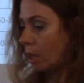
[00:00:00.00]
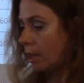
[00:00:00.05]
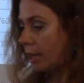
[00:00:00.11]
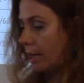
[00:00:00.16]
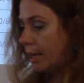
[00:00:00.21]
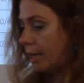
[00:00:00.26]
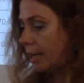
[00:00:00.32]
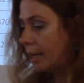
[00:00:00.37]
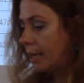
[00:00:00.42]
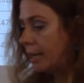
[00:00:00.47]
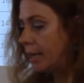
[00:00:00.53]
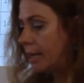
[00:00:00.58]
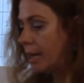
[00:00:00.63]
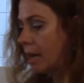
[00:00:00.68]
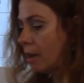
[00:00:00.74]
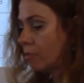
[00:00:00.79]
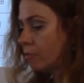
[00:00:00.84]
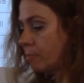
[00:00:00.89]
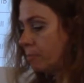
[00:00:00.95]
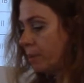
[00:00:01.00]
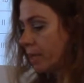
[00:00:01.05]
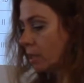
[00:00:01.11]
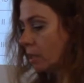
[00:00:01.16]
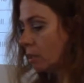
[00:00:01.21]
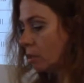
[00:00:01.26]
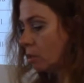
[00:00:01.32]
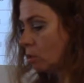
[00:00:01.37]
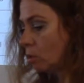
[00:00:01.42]
have
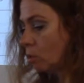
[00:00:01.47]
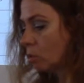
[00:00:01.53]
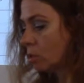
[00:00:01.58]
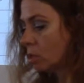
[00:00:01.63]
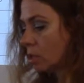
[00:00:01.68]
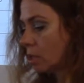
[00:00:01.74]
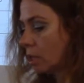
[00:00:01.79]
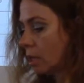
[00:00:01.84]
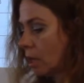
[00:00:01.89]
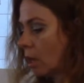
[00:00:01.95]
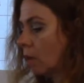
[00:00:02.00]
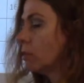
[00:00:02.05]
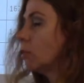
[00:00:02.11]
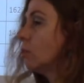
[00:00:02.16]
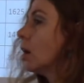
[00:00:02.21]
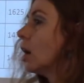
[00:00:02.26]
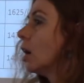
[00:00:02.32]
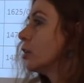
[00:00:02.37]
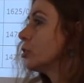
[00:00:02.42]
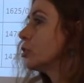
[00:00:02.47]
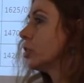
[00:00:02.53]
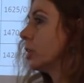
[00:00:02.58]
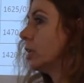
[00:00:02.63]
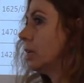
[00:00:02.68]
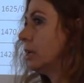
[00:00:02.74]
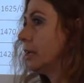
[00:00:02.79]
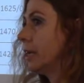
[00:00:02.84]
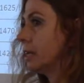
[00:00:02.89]
been in use on large
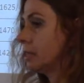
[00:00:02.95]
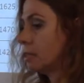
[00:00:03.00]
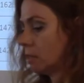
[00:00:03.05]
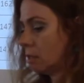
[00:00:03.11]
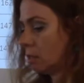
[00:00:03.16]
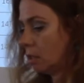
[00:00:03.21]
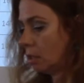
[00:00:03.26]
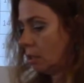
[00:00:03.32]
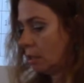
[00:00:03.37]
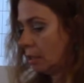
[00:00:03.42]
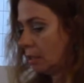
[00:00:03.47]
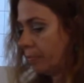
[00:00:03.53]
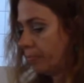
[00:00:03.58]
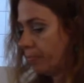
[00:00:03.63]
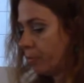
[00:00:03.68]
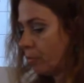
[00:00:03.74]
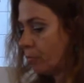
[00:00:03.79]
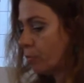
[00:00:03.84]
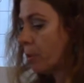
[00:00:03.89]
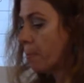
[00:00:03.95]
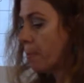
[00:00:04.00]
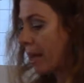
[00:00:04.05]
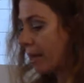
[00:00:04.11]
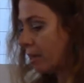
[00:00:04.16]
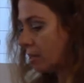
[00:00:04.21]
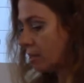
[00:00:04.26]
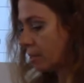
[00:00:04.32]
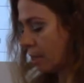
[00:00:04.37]
areas for
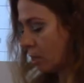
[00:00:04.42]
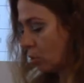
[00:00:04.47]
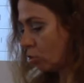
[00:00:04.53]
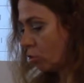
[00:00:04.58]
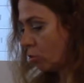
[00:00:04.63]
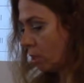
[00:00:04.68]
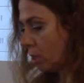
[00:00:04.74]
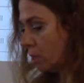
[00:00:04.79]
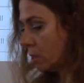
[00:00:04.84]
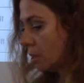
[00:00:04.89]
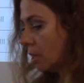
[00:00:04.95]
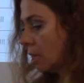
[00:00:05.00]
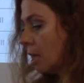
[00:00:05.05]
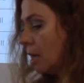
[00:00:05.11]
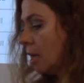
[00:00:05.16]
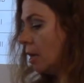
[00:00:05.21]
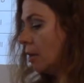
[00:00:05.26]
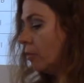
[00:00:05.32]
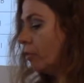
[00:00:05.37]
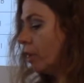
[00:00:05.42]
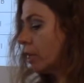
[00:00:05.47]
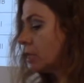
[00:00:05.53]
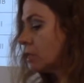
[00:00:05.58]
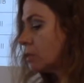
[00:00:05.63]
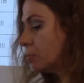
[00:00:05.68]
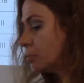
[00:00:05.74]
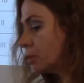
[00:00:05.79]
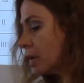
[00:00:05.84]
many centuries.
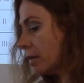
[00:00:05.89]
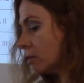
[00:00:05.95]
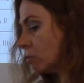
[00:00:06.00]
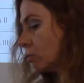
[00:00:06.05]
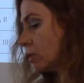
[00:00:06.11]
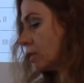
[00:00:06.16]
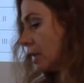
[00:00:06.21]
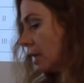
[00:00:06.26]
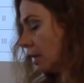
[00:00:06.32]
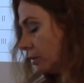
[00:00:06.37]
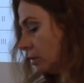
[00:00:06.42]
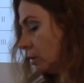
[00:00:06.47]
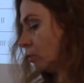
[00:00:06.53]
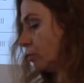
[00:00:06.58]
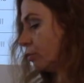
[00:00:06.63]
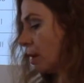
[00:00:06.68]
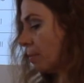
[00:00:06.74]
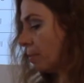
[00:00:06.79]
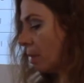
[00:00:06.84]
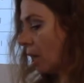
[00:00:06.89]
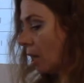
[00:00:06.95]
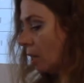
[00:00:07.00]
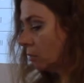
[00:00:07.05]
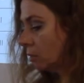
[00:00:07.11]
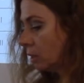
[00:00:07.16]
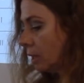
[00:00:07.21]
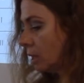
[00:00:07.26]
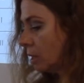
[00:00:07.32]
This spread resulted from
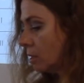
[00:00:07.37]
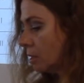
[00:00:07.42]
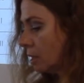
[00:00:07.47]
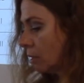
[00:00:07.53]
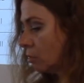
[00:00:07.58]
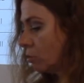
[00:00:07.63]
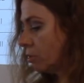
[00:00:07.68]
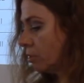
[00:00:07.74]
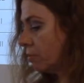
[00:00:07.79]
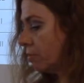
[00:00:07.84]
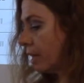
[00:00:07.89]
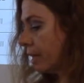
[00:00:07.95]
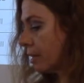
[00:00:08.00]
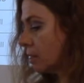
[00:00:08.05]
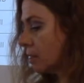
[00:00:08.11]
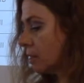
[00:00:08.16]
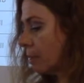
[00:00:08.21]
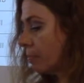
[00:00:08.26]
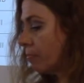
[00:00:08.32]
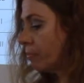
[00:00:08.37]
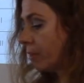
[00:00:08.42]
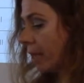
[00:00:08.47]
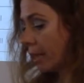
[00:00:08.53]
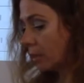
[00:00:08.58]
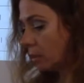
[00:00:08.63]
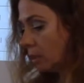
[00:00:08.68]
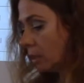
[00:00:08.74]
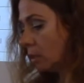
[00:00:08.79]
contacts and reflects some
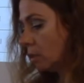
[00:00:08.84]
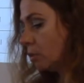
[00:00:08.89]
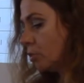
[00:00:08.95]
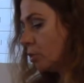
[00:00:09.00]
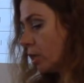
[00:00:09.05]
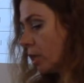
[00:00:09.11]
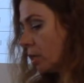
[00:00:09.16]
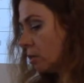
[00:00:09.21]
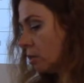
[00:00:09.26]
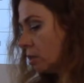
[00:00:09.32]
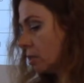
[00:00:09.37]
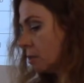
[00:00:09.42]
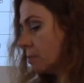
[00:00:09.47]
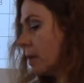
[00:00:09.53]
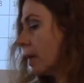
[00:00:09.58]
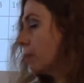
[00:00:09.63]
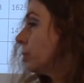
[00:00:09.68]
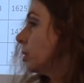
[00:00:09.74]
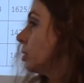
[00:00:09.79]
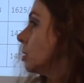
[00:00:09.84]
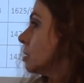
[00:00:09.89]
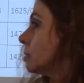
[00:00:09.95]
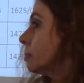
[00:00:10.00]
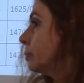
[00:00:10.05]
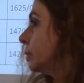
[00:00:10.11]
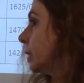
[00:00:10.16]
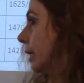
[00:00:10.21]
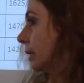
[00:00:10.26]
technical changes, maybe the
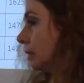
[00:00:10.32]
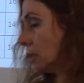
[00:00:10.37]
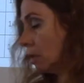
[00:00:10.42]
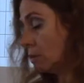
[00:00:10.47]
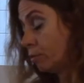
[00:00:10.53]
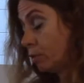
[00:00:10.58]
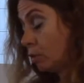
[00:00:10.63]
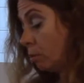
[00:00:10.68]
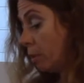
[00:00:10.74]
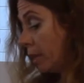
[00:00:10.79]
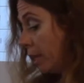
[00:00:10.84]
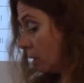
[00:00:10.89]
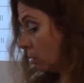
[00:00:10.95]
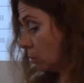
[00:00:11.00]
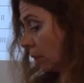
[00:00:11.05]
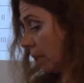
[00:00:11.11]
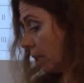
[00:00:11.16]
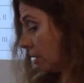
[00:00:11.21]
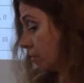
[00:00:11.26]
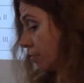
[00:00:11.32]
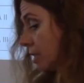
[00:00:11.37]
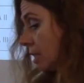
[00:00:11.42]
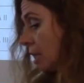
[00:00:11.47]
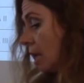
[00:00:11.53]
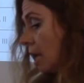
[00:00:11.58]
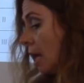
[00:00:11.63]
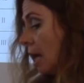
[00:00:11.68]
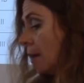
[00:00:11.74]
spread of twill weaves,
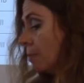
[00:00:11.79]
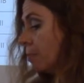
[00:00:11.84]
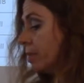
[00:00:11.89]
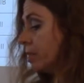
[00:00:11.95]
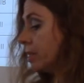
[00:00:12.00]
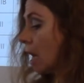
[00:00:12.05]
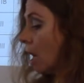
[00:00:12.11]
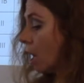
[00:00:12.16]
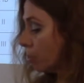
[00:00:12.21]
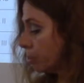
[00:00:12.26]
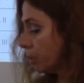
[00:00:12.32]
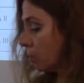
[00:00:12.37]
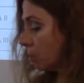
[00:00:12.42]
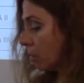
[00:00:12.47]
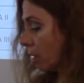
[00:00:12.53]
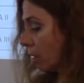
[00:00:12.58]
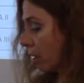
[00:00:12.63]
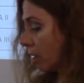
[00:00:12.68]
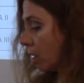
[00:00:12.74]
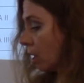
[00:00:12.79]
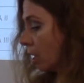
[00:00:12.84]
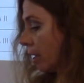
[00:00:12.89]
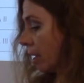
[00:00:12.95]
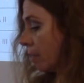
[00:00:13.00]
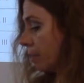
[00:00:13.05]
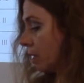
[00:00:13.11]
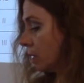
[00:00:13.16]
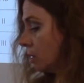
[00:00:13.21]
but the optimal
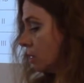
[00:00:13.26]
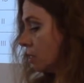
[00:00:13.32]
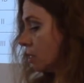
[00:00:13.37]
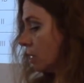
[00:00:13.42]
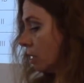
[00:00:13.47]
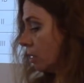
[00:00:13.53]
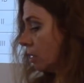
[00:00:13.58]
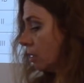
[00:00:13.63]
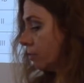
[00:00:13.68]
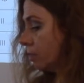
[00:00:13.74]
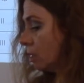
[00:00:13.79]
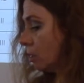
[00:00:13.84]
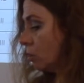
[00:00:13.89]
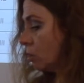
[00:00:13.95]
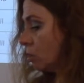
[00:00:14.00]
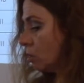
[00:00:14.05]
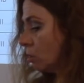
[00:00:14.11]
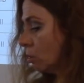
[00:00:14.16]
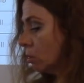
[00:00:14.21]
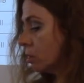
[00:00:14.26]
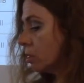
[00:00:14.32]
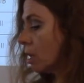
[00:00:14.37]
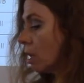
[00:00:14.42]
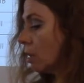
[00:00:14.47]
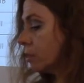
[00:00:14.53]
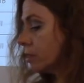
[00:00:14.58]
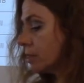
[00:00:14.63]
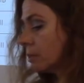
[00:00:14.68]
ergonomic design of those
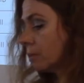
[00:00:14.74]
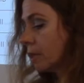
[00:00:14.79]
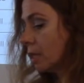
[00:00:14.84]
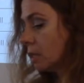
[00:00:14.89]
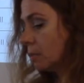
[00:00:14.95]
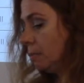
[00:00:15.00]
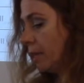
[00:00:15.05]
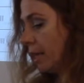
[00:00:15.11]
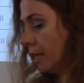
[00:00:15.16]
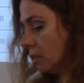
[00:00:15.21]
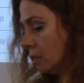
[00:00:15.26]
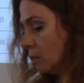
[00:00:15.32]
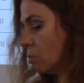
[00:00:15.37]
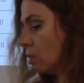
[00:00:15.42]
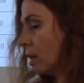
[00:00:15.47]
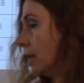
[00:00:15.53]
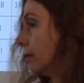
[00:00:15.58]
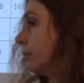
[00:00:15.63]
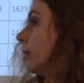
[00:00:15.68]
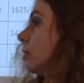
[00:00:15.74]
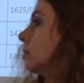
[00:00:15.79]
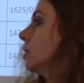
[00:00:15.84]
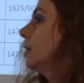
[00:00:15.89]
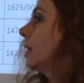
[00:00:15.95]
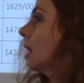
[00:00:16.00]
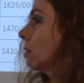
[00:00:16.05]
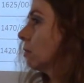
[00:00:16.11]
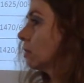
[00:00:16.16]
tools also explains well
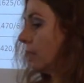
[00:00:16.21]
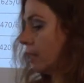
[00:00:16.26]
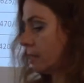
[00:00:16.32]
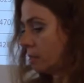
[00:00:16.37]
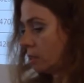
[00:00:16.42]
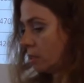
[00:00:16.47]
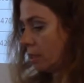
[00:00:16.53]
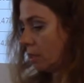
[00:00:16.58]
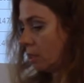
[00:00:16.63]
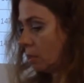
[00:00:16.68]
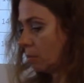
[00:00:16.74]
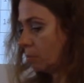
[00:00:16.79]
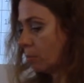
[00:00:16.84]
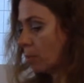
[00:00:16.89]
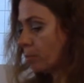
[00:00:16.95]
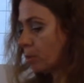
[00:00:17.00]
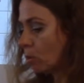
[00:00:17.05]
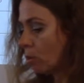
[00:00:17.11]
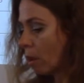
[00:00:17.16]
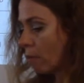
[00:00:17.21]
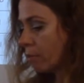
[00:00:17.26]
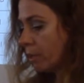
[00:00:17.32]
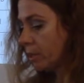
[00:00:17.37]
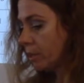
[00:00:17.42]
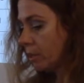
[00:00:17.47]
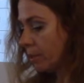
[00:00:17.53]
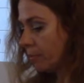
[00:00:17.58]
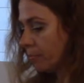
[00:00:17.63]
their long-lasting
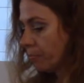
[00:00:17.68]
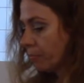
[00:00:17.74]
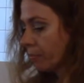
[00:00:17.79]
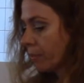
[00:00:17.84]
popularity.